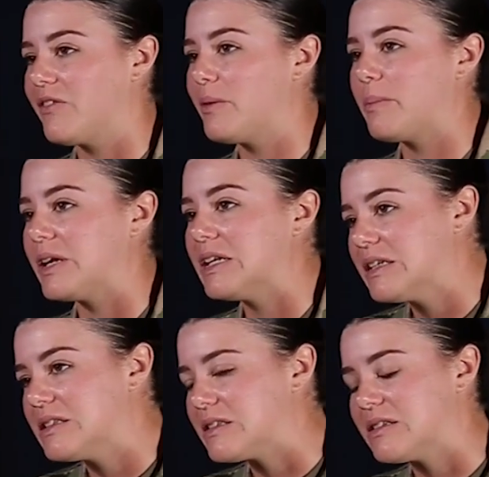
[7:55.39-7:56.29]
but it
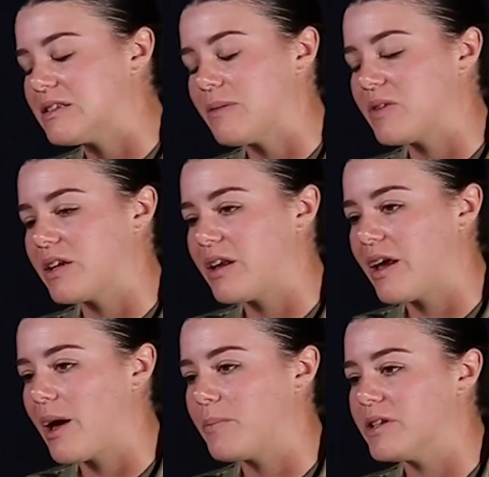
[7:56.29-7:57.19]
is something that happens,